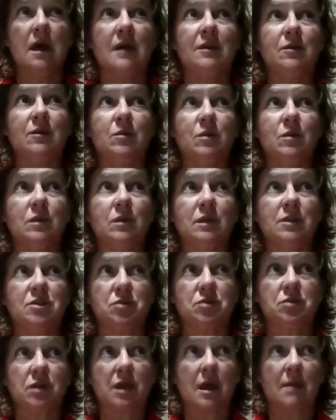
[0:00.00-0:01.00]
and you will
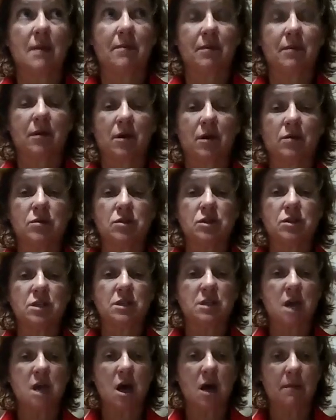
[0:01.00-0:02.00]
literally approach
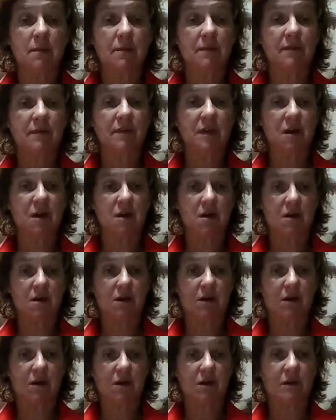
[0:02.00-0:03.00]
the top of the
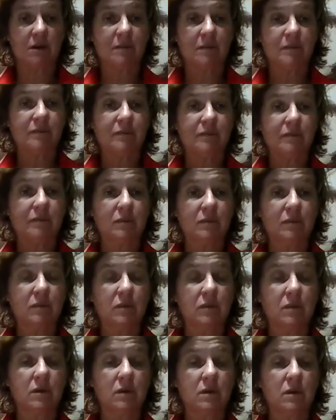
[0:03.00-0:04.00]
auger.
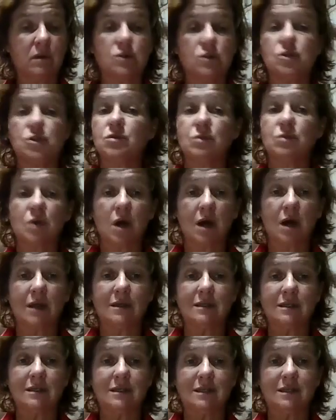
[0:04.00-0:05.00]
Do
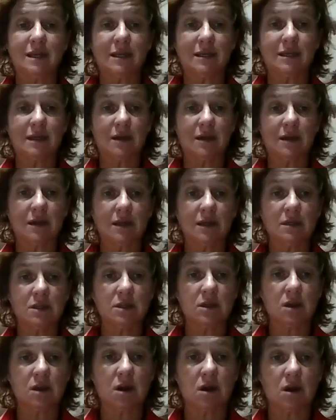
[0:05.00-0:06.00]
not dig down
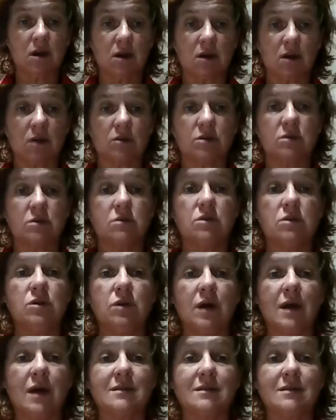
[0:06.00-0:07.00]
into the auger.
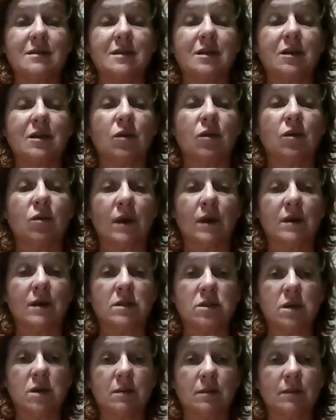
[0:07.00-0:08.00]
You guys did a
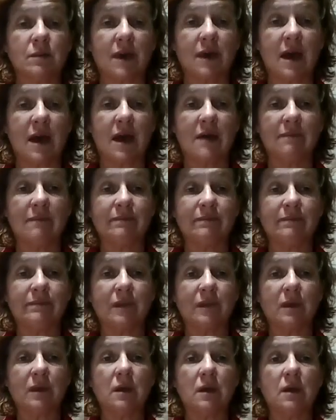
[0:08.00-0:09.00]
great job of that
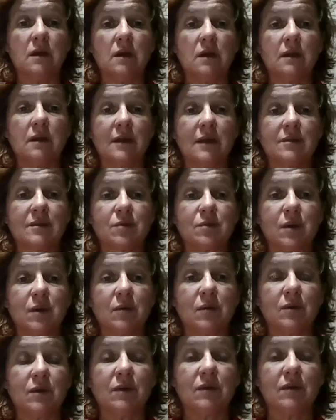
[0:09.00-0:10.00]
last
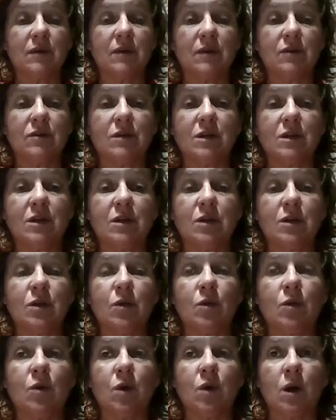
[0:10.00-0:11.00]
week whenever you did
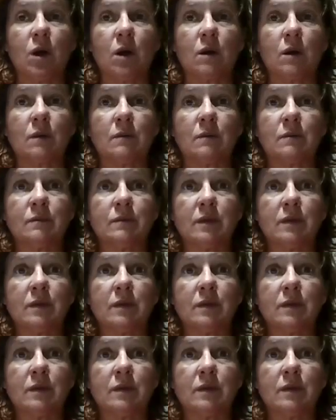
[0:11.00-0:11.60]
your